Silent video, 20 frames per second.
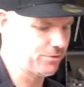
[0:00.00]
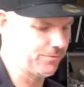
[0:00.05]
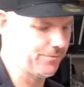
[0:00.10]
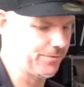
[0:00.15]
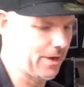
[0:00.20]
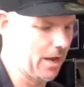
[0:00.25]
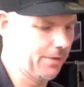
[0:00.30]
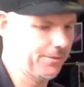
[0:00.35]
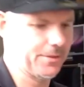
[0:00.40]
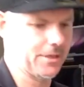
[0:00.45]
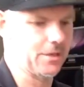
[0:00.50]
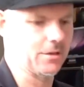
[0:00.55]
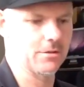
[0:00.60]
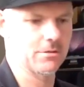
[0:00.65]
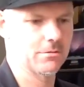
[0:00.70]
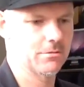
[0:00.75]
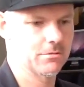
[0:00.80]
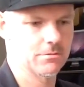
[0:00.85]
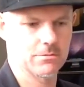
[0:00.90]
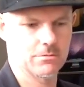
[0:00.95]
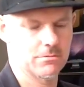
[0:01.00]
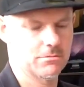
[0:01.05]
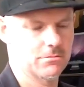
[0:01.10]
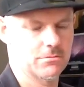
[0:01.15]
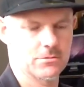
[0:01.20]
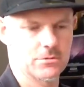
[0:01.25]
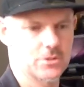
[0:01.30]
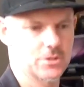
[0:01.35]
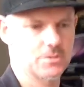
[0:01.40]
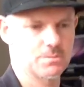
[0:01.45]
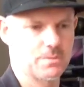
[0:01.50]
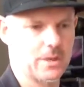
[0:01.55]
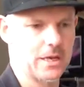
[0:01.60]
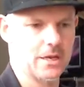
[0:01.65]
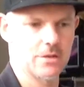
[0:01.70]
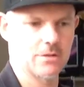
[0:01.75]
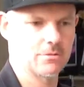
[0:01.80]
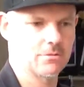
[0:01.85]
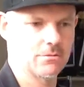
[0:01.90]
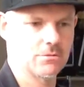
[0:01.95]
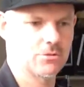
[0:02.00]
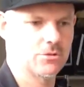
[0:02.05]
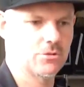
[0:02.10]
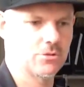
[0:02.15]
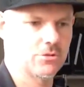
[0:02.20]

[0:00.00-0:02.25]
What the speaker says: of nothing just being